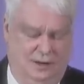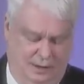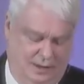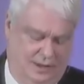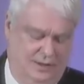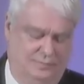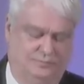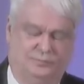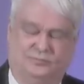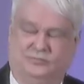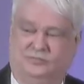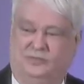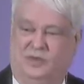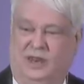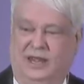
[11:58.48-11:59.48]

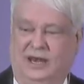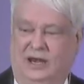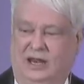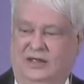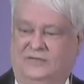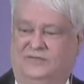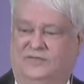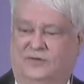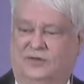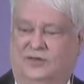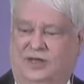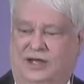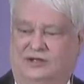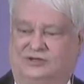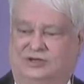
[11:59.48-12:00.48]
and live for a
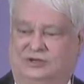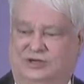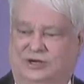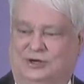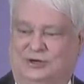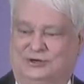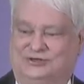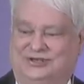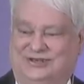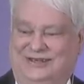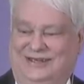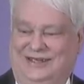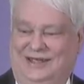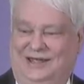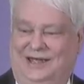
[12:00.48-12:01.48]
thousand years.
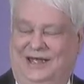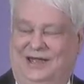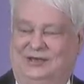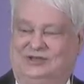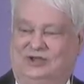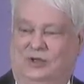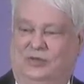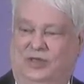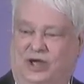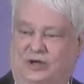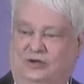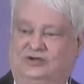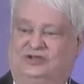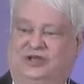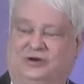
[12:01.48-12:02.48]
And so
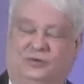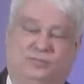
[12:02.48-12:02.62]
those that are